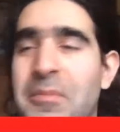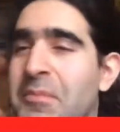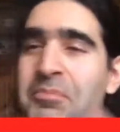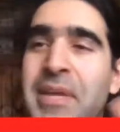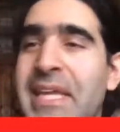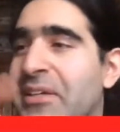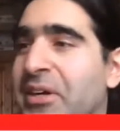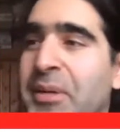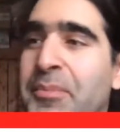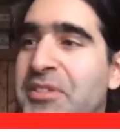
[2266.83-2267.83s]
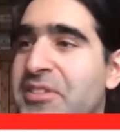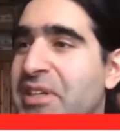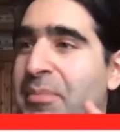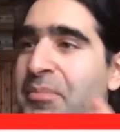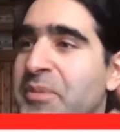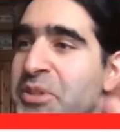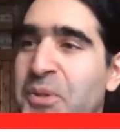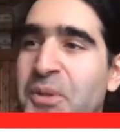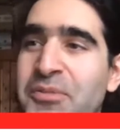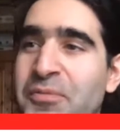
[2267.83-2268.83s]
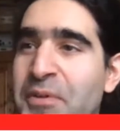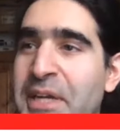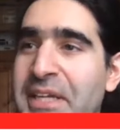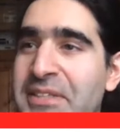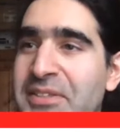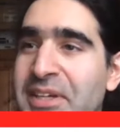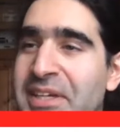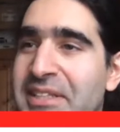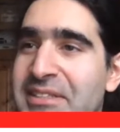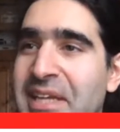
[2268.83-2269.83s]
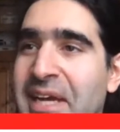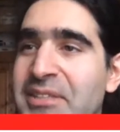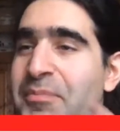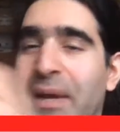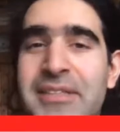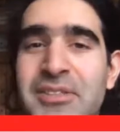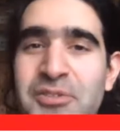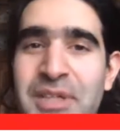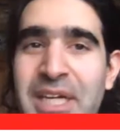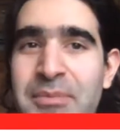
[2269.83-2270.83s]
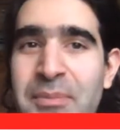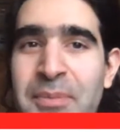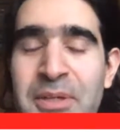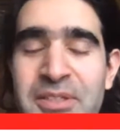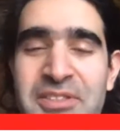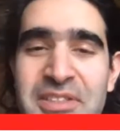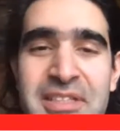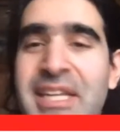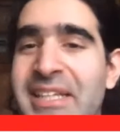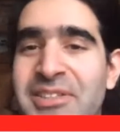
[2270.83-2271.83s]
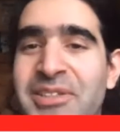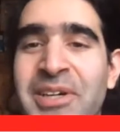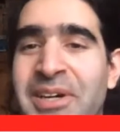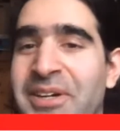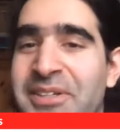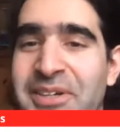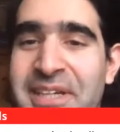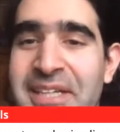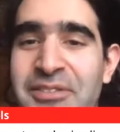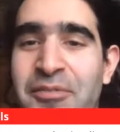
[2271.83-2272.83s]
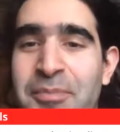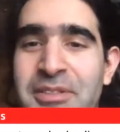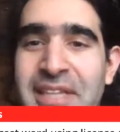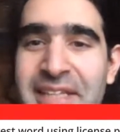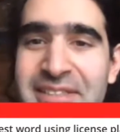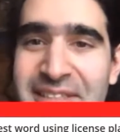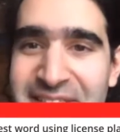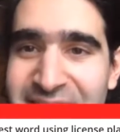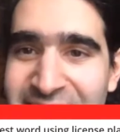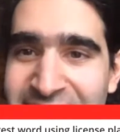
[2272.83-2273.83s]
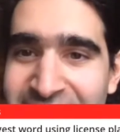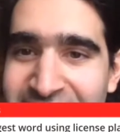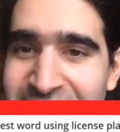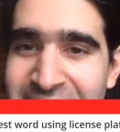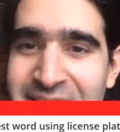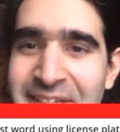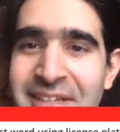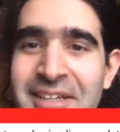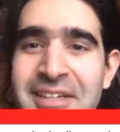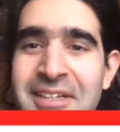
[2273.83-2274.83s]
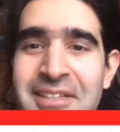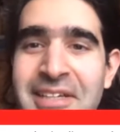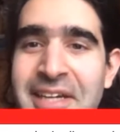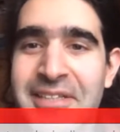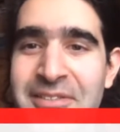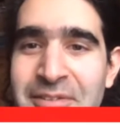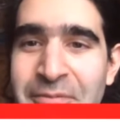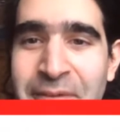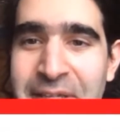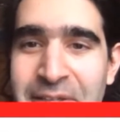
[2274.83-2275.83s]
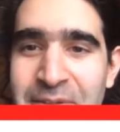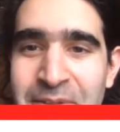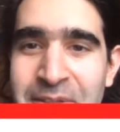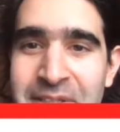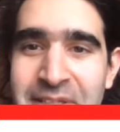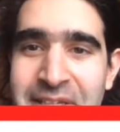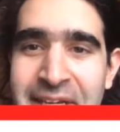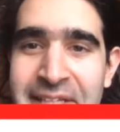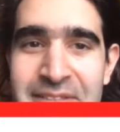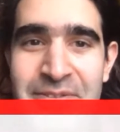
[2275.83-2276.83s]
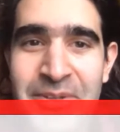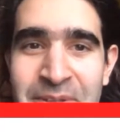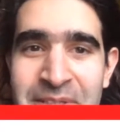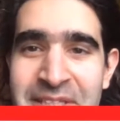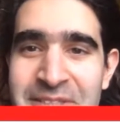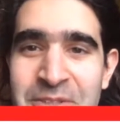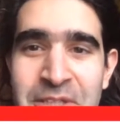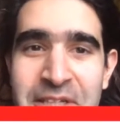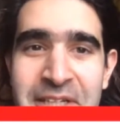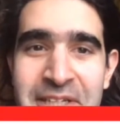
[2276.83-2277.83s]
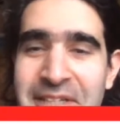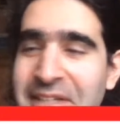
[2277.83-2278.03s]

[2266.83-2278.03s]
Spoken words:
make up some short phrase that might describe the person in the car. You're kind of pretending. Kind, thank you. Kind or kitschy.